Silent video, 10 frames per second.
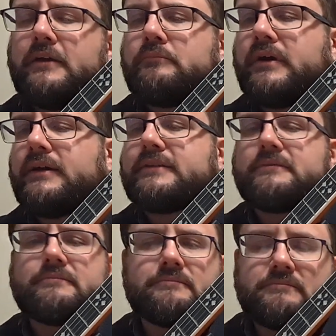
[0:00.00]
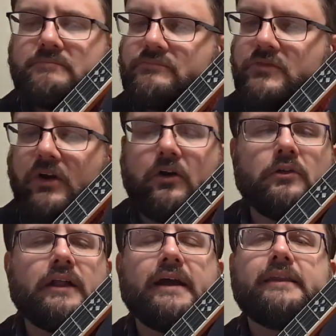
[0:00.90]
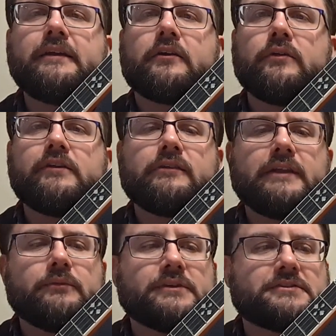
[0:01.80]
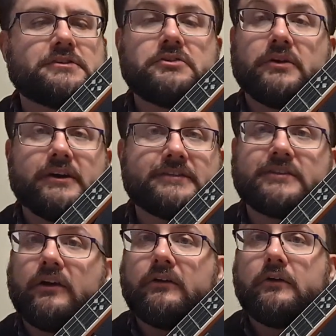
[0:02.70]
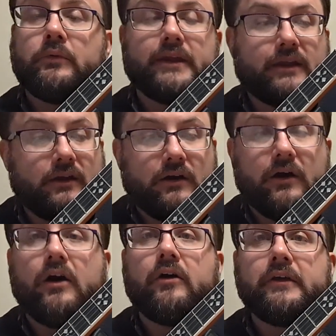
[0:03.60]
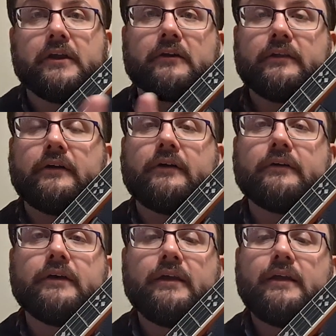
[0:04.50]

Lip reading: but the whole idea originally was to do a song a week all year long.